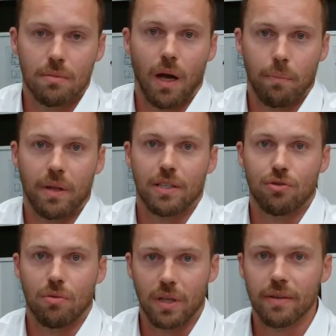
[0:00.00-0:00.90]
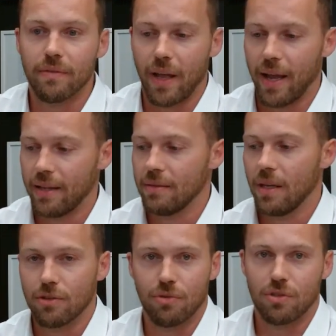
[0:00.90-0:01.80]
a place to live and
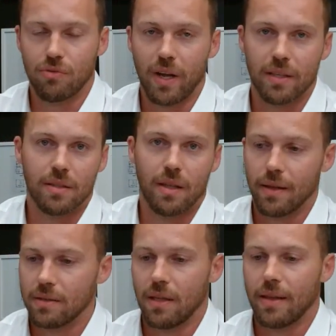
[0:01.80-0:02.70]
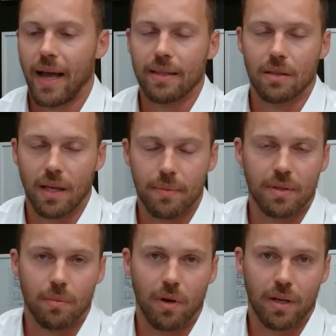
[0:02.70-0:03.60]
interest rates and this and that and timing
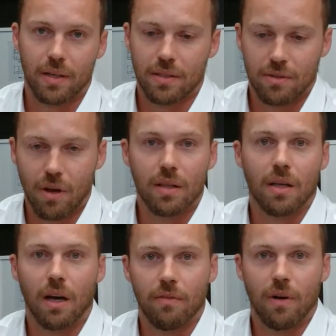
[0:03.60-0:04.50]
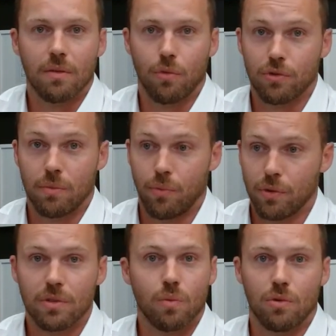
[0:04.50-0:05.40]
the market is not of utmost
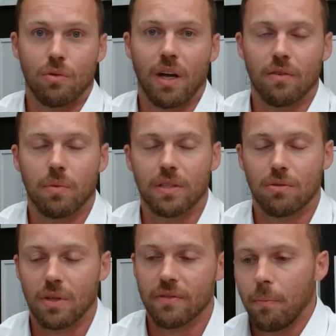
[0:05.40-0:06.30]
importance when you don't have a place to live.